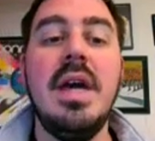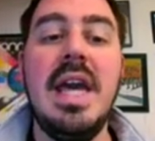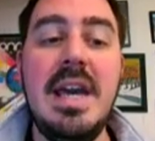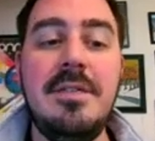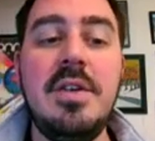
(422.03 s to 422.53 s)

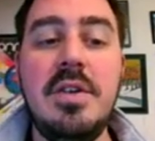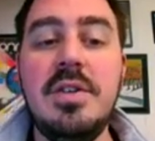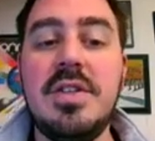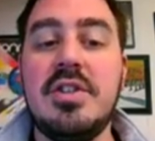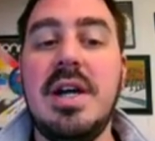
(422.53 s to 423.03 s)
If you
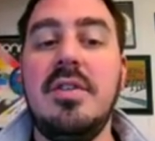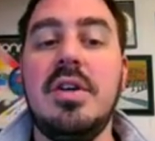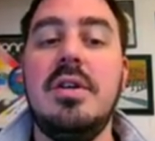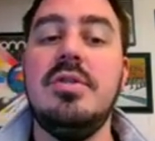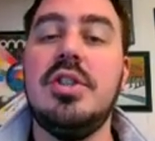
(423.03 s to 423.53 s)
use the travel
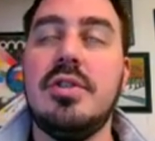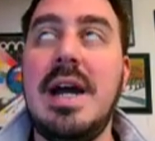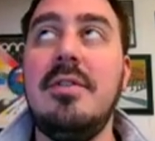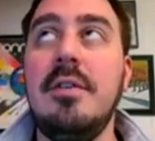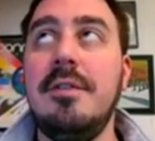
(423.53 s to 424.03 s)
code
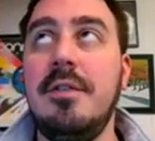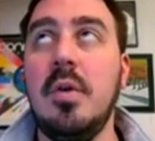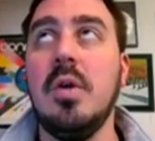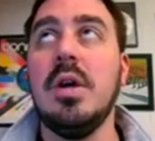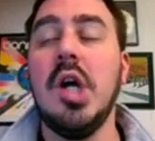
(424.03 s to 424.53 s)

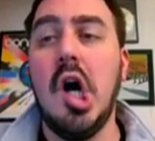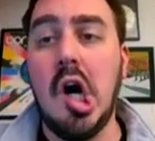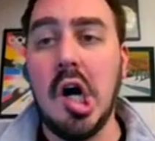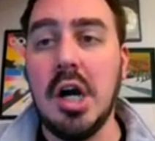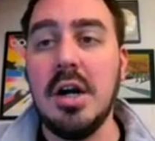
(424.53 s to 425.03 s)

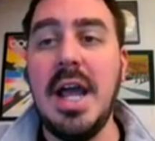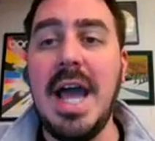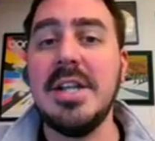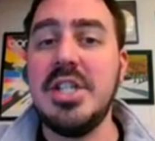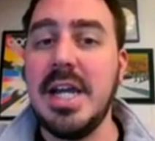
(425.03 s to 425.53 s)
TRAVEL4R
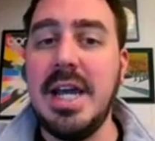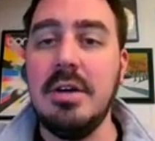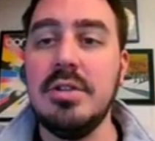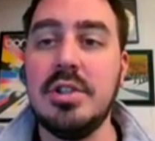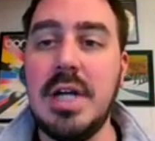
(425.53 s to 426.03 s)
at
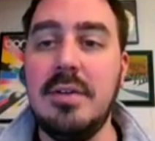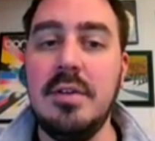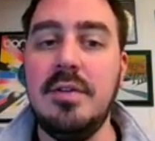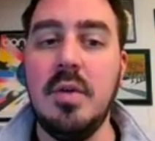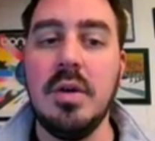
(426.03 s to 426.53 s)
checkout,
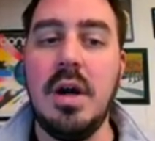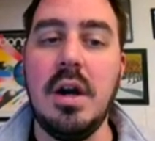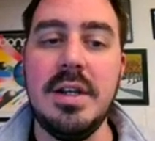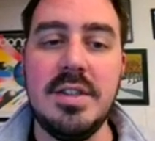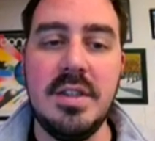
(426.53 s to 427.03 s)

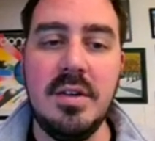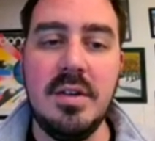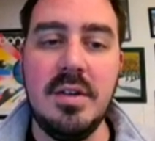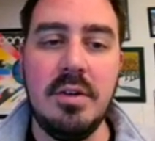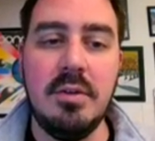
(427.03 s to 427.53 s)
TRAVEL4R, it's the
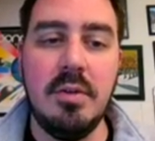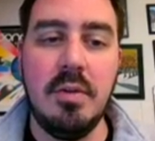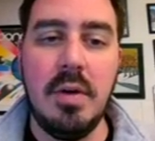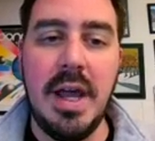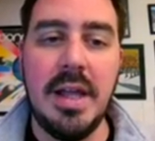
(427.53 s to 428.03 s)
one in
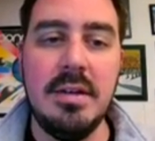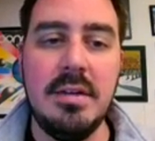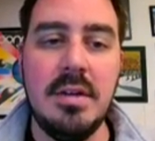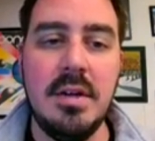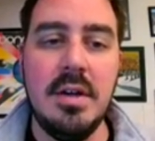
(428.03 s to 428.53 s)
red
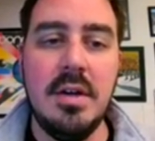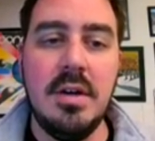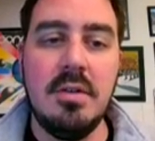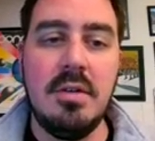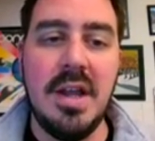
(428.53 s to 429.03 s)

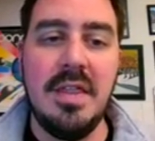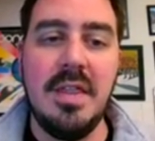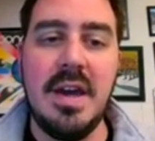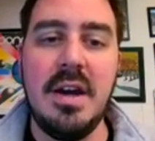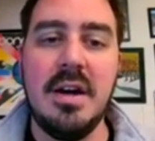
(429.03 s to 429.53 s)
right
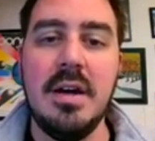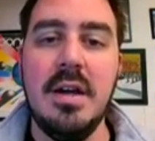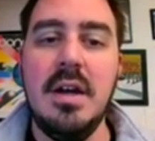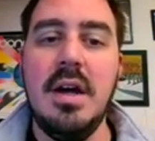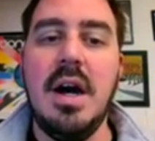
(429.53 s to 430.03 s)
there.
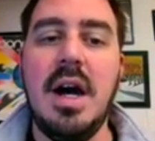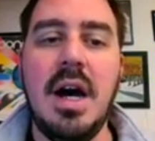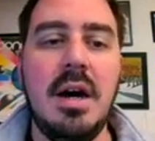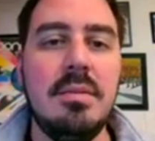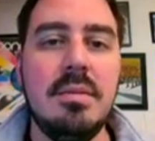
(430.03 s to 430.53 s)

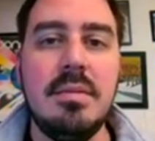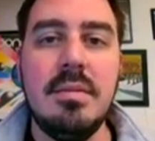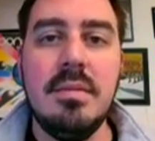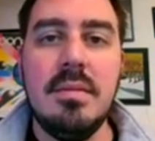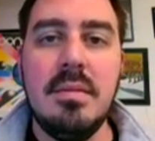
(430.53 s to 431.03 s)

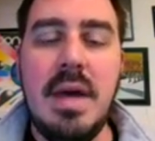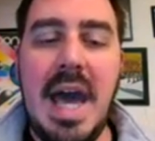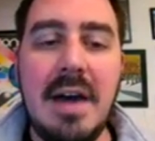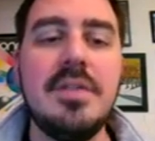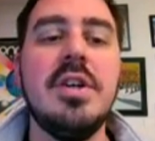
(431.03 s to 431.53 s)

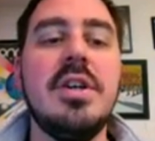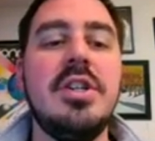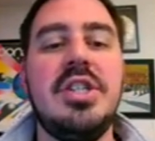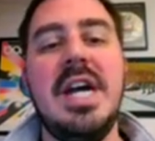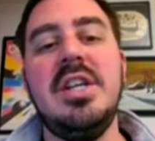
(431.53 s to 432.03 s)

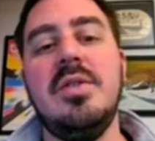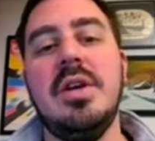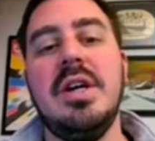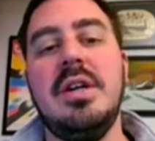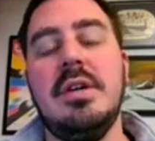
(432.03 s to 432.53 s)
After
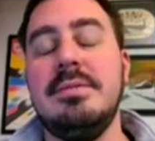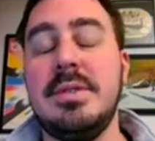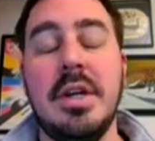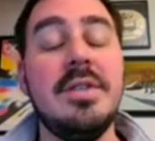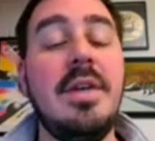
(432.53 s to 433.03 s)
February
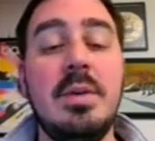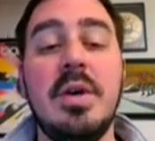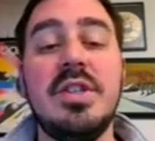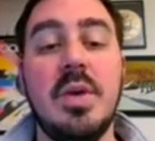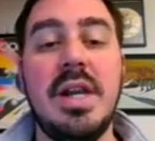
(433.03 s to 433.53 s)

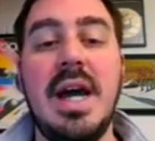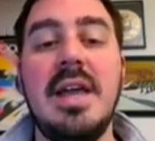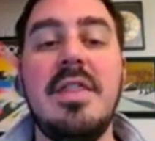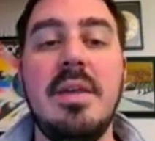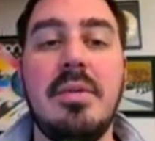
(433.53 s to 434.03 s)

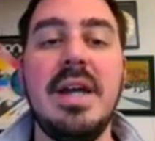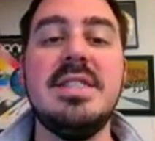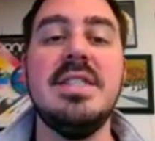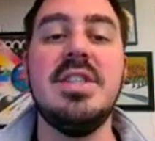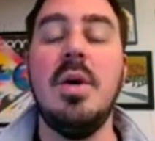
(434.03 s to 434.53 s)
29th, the price
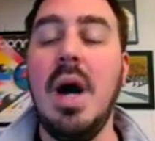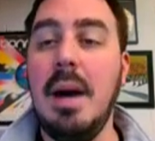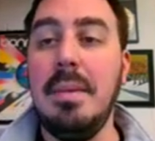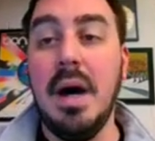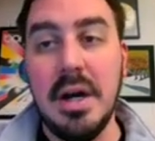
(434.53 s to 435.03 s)
does go
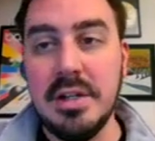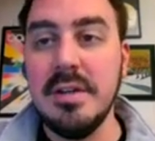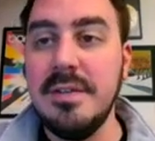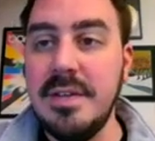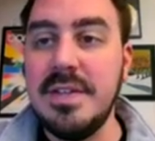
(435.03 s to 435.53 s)
up
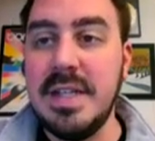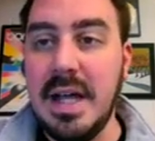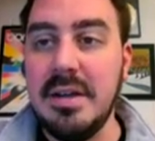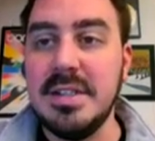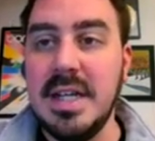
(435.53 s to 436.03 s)

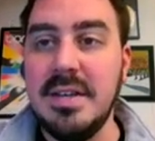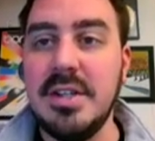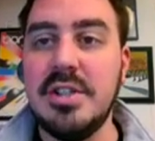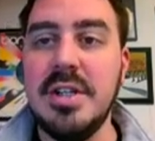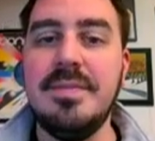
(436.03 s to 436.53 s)
$150 on that
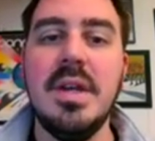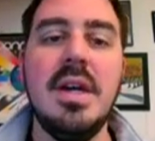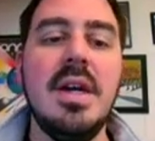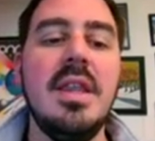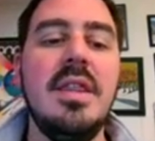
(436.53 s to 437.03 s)
trip.
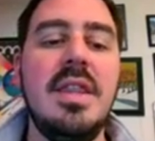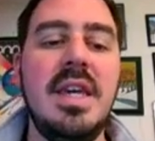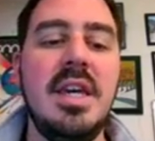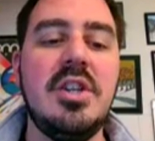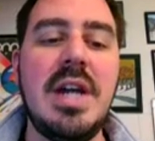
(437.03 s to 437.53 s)

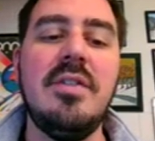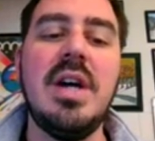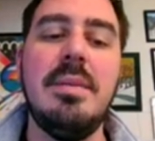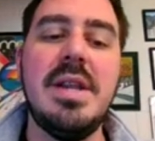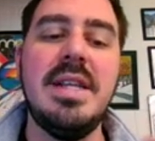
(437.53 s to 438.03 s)
The travel
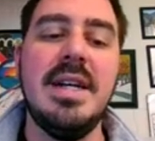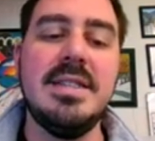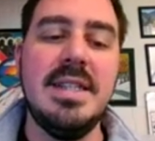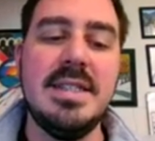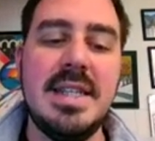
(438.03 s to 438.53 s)
company does
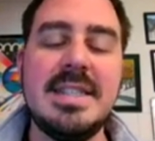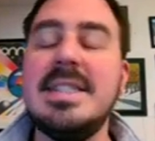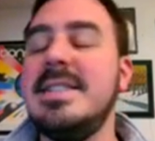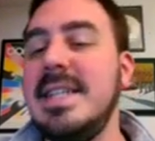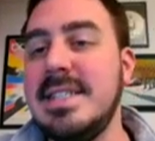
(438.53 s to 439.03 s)
this as an
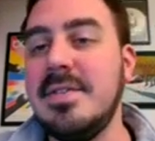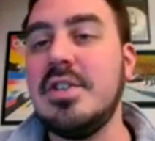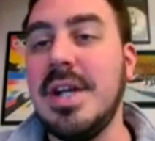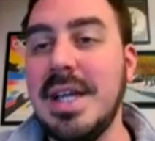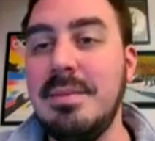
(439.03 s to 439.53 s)
incentive to
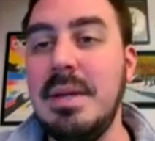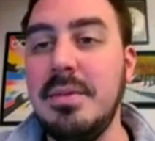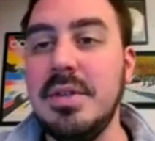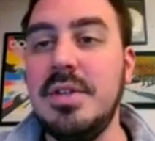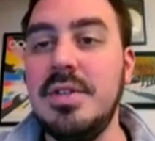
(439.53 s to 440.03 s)
try to get
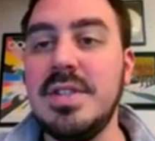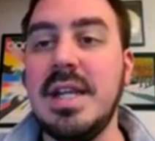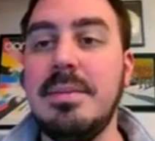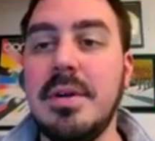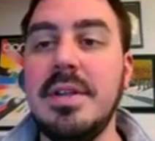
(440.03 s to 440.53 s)
people to sign
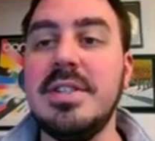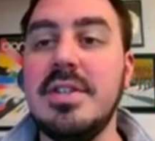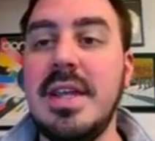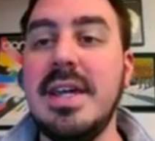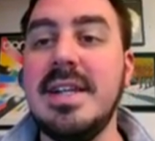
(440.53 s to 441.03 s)
up early so
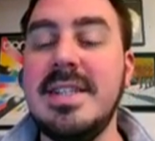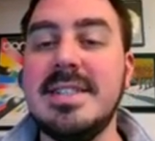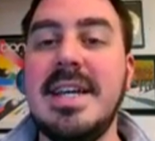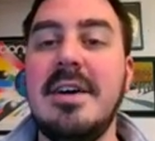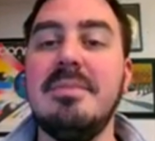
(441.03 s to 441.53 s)
they get a discount and